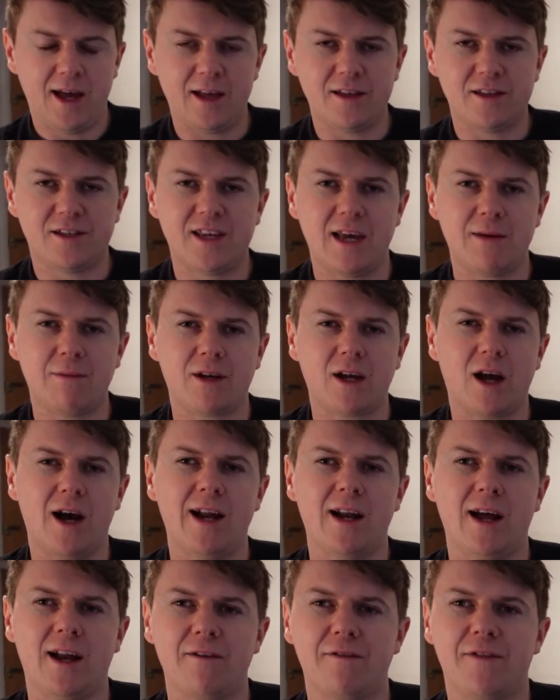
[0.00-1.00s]
The same
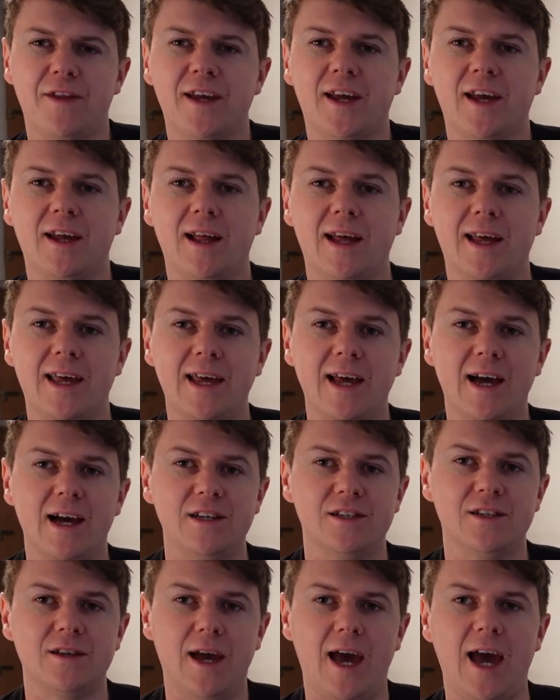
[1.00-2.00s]
guideline of thinking that he
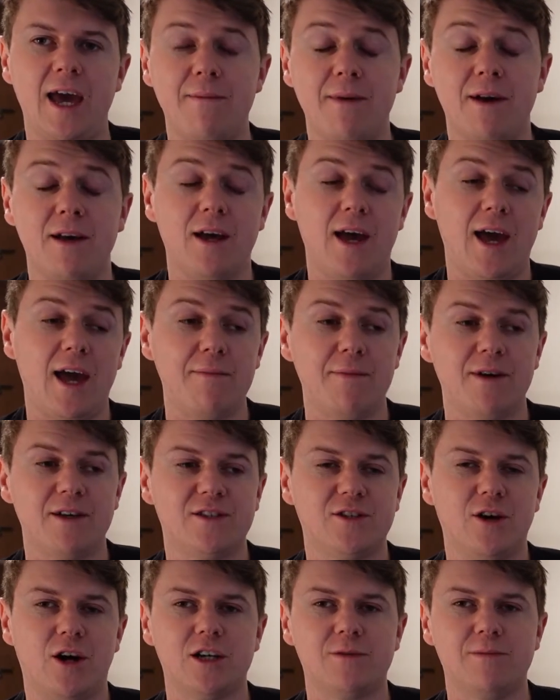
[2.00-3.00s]
has.
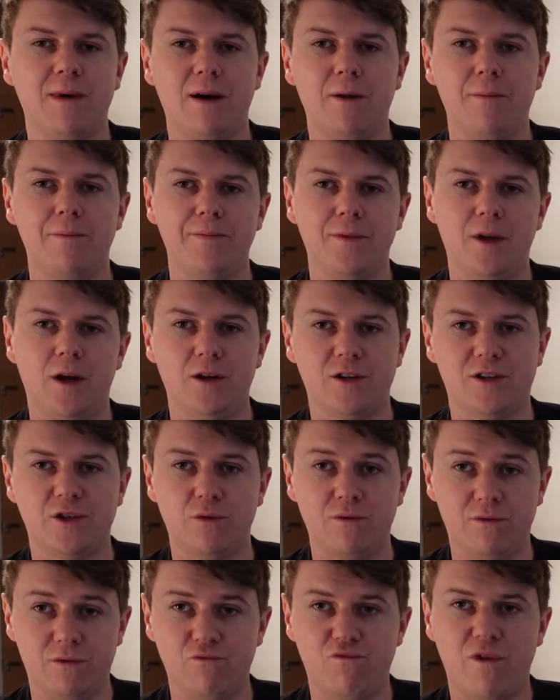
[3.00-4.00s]
AMS talks about,
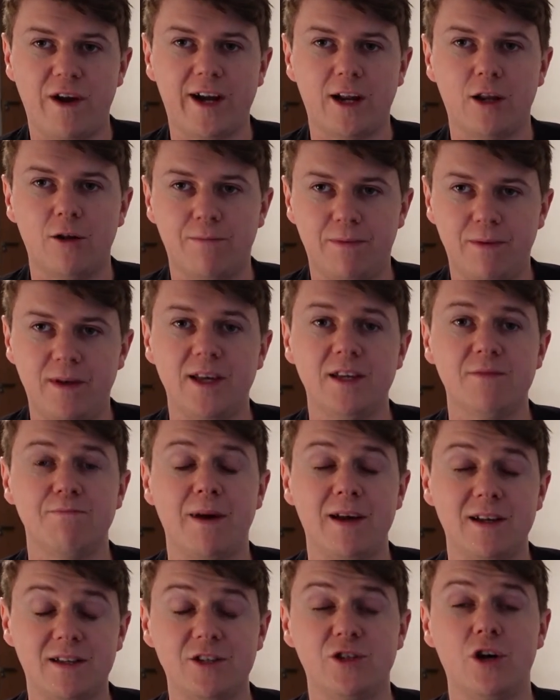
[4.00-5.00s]
he
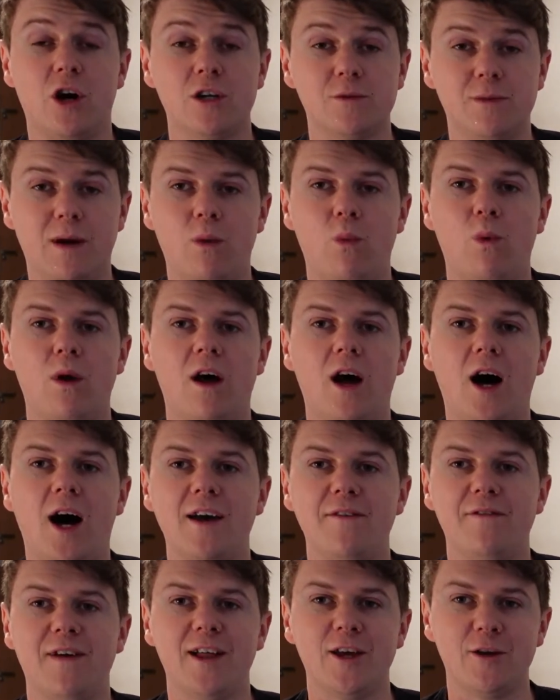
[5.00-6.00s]
basically talks about what a
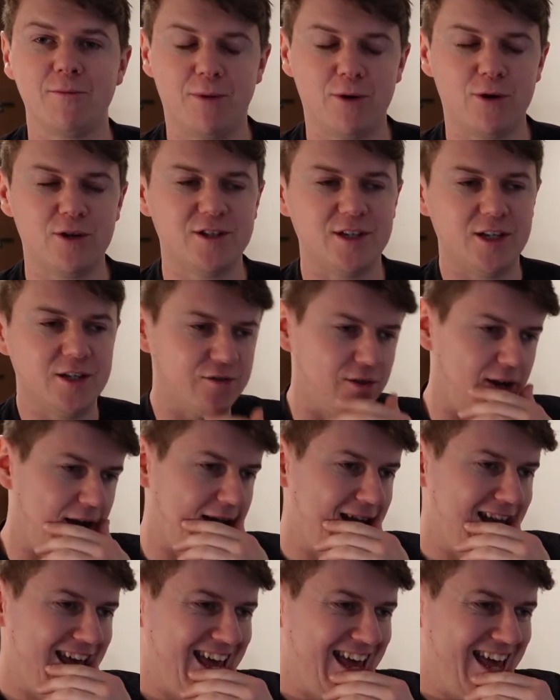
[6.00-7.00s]
high-value person is,
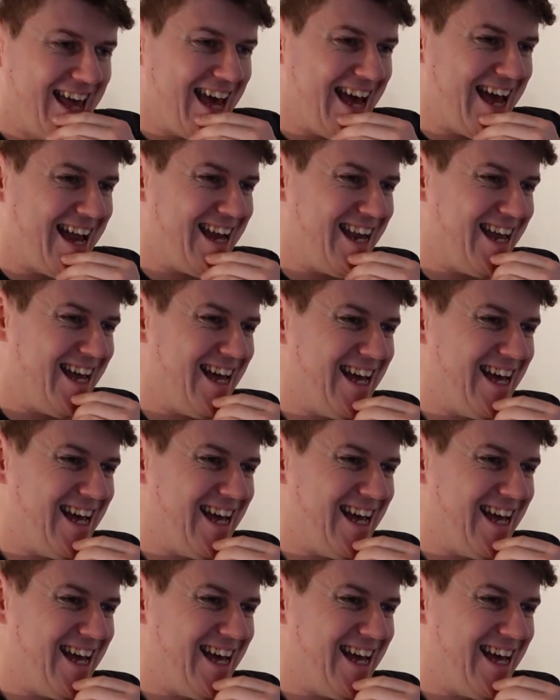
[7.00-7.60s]
right? And